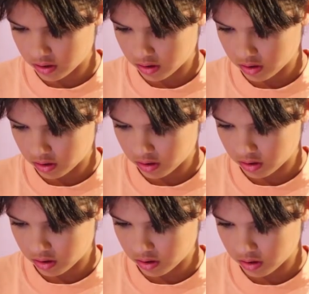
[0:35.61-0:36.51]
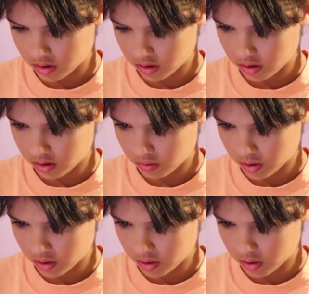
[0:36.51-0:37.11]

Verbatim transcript: uh,